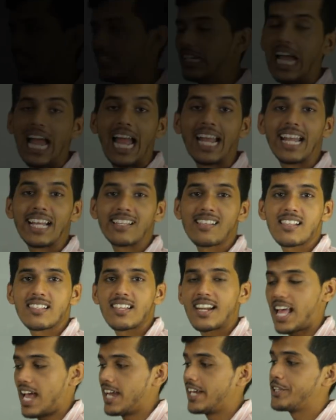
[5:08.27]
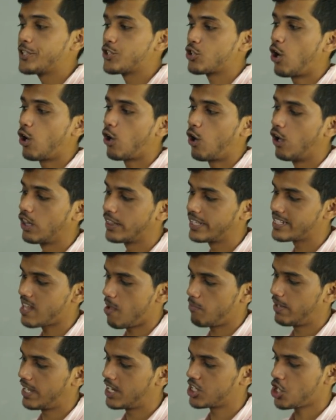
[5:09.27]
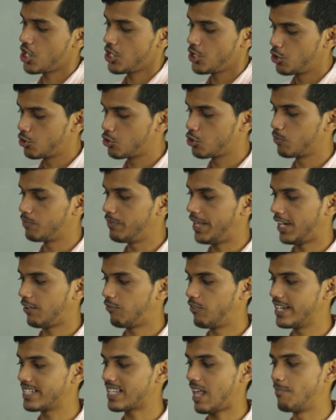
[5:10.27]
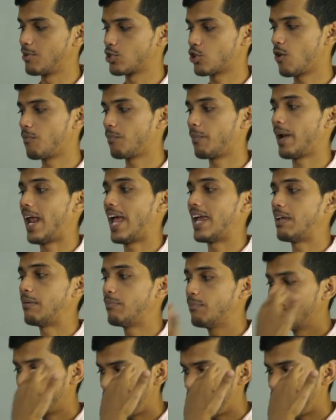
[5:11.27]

And as I said, I installed all these applications: YouTube, Netflix, Amazon Prime,